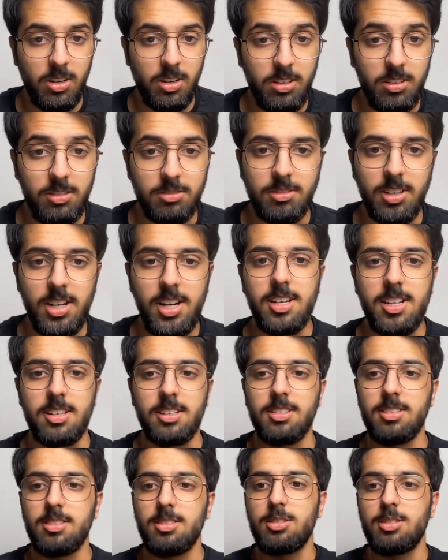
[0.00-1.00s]
Alright,
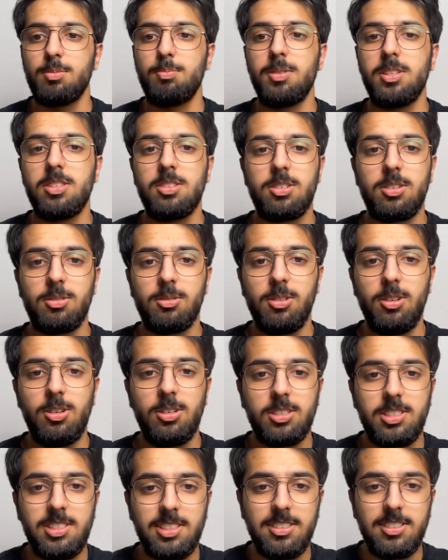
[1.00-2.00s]
it's been so
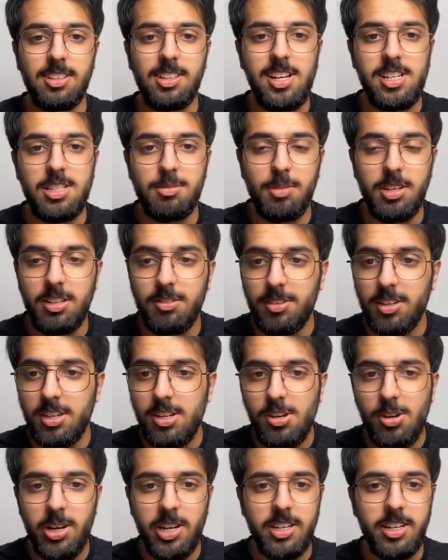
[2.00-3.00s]
long since I last made a
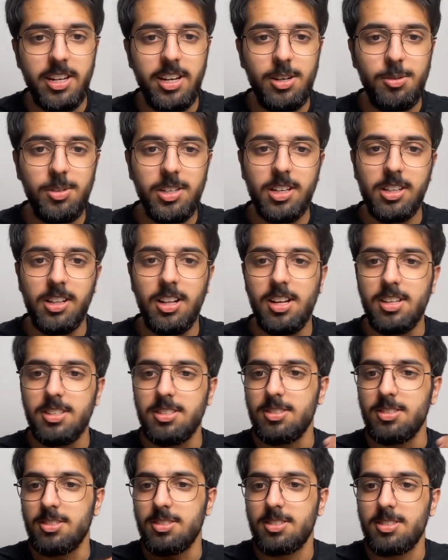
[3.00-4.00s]
video, I now wear
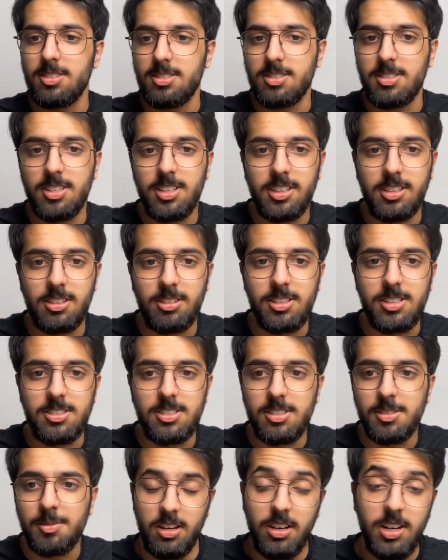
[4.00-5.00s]
glasses. Isn't that
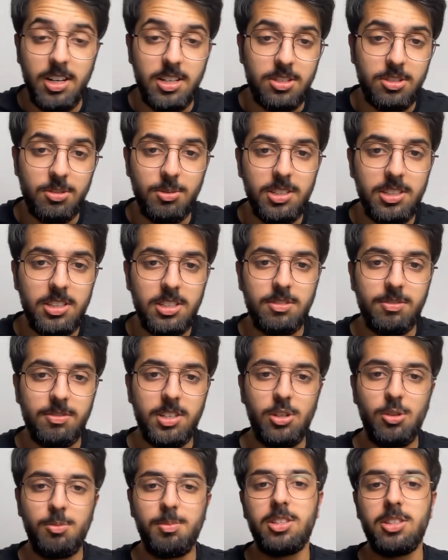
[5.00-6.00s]
crazy? Alright, so in this
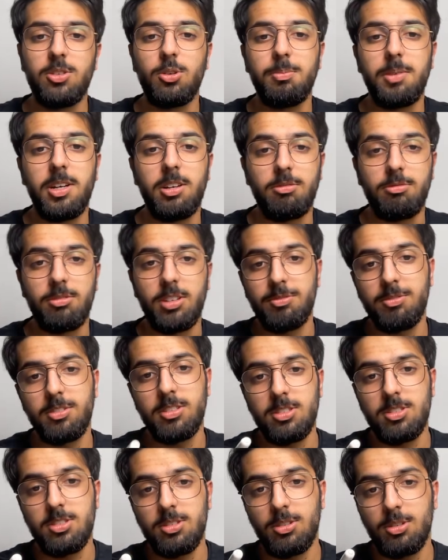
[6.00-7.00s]
video we'll be talking about
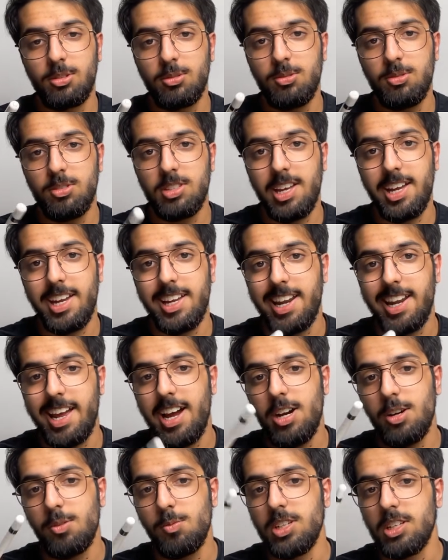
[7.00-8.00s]
reference circles and
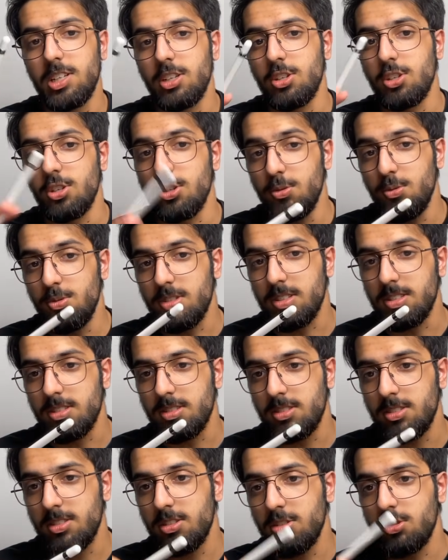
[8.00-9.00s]
how we can use
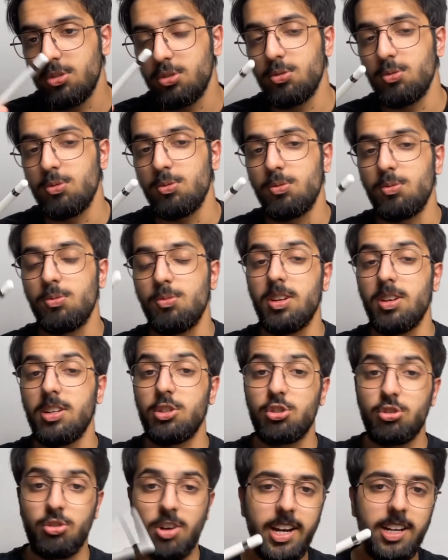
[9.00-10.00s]
it to
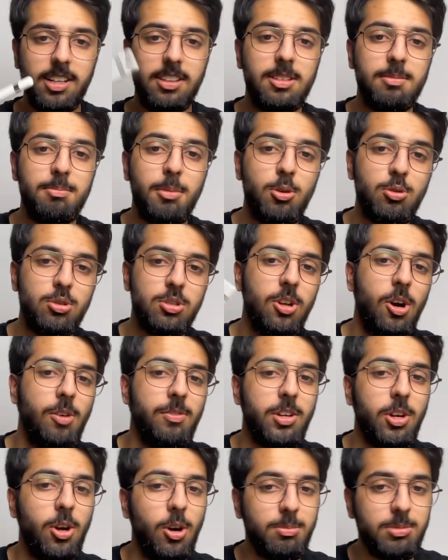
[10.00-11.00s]
track the motion of
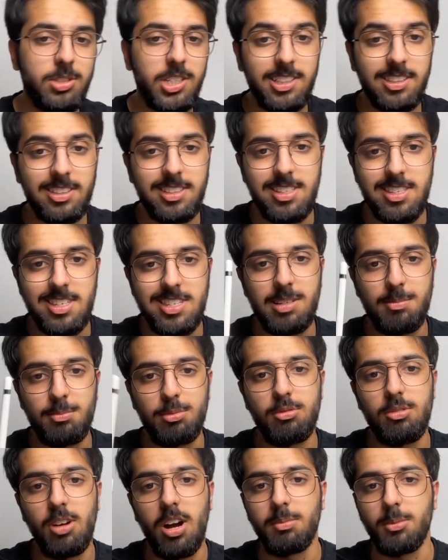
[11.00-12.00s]
an object in
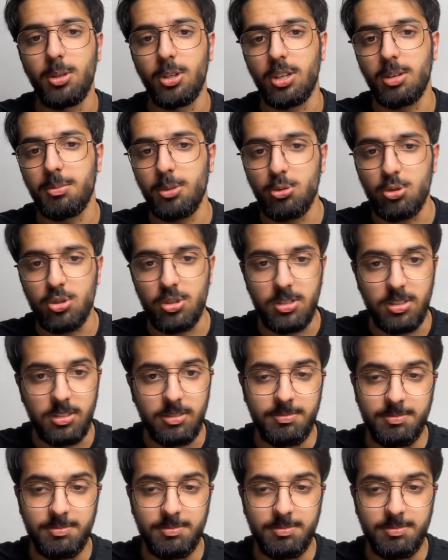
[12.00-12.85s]
simple harmonic motion.